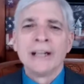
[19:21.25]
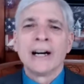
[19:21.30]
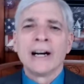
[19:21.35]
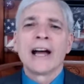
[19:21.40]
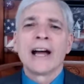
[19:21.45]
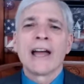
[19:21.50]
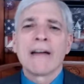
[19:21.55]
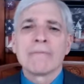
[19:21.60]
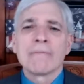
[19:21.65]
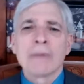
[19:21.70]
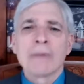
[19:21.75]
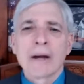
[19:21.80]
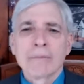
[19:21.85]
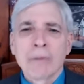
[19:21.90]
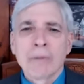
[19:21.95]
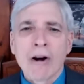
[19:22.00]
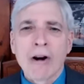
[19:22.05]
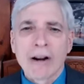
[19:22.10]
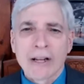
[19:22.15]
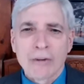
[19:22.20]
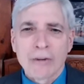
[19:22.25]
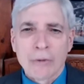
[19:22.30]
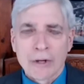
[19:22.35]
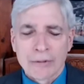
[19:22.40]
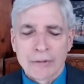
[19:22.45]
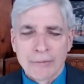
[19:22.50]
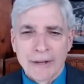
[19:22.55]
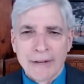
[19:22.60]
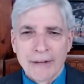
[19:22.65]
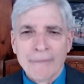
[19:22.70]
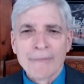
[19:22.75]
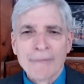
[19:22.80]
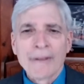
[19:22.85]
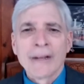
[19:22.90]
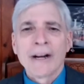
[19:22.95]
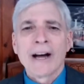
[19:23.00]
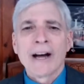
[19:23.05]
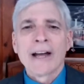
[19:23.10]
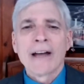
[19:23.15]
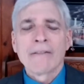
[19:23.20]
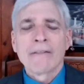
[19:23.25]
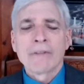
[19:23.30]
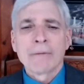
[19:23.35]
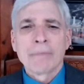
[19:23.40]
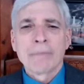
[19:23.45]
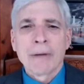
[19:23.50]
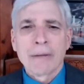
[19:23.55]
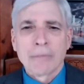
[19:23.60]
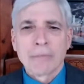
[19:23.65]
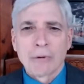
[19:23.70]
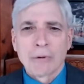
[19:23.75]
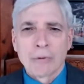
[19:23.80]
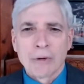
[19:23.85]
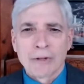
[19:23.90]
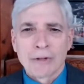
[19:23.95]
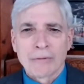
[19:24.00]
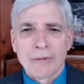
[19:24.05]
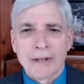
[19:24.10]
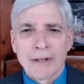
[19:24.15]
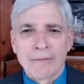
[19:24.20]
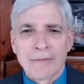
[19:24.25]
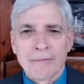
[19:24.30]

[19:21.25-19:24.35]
I have my party with me. I have the people with me.